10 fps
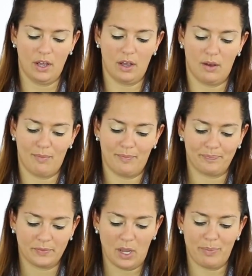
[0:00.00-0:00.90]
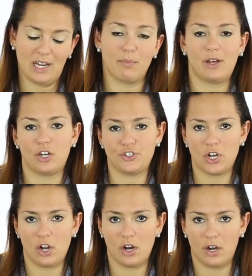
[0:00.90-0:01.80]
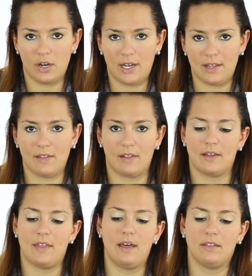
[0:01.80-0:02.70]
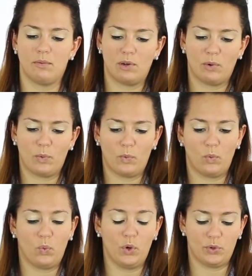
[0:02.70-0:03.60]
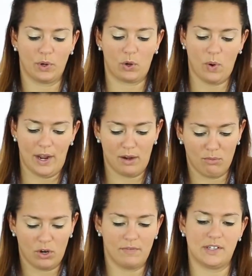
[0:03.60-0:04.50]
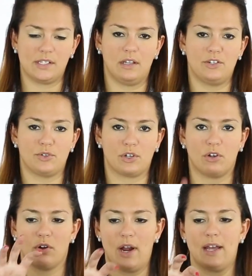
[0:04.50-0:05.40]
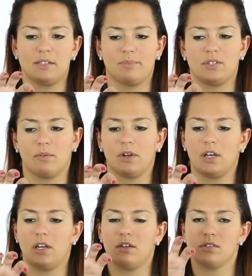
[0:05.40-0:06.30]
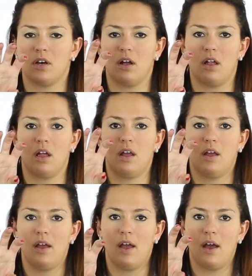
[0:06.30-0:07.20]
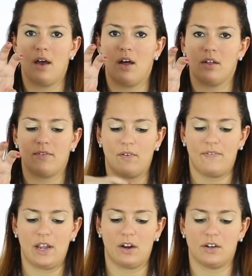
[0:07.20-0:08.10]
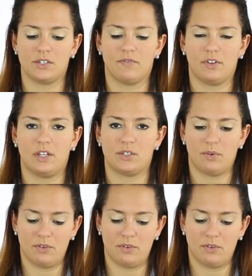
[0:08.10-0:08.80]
a peanut butter jar, anything like that that would require more of a cylindrical grasp. So we're going to use all of your fingers for this